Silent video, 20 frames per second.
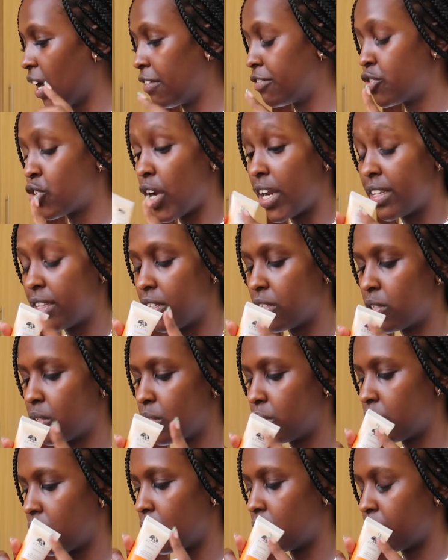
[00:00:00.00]
I've tried
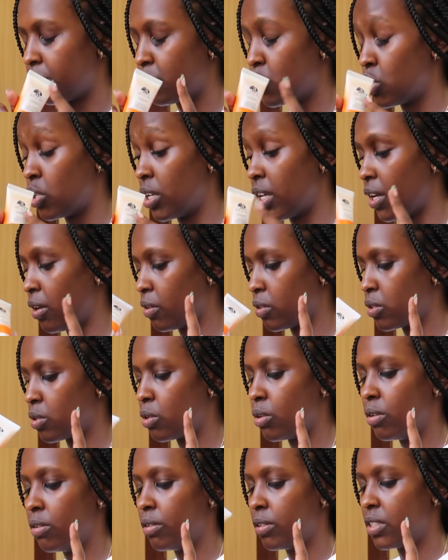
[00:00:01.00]
this today
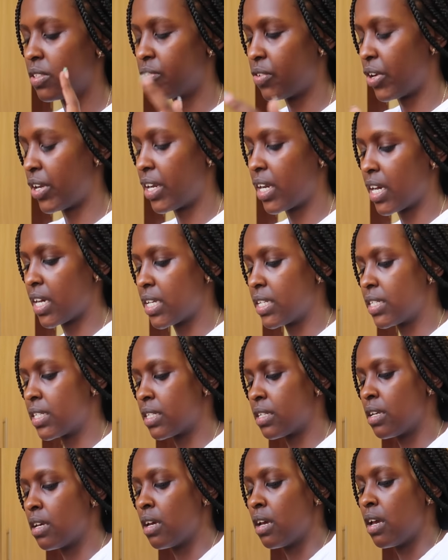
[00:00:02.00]
also. It's very nice.
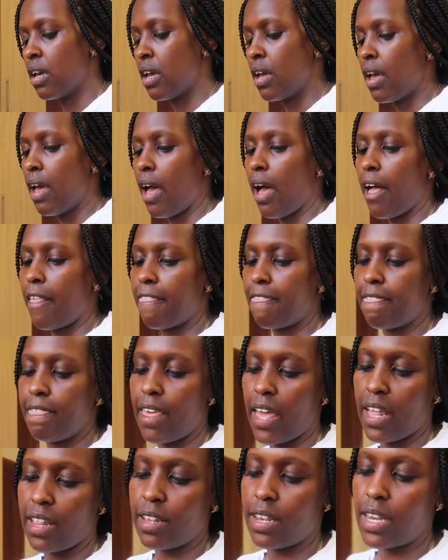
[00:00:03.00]

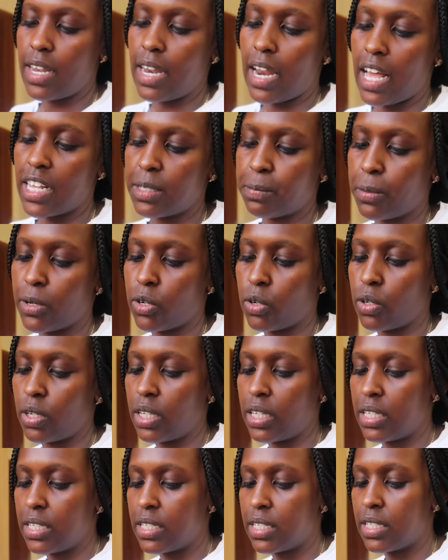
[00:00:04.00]
And then last but
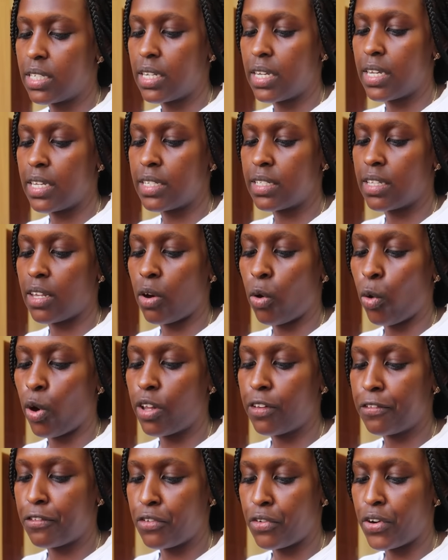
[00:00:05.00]
not least is the
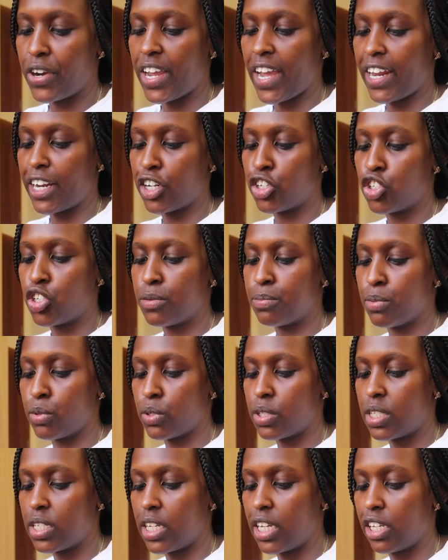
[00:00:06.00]
oil-free energy
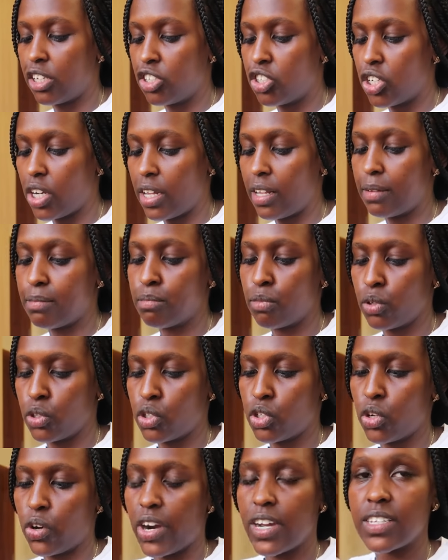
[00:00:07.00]
boosting gel
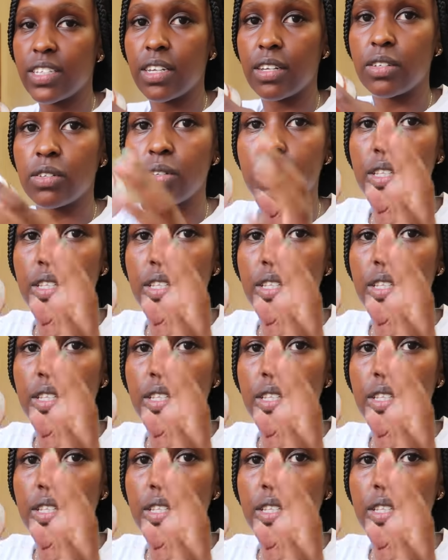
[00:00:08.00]
moisturizer.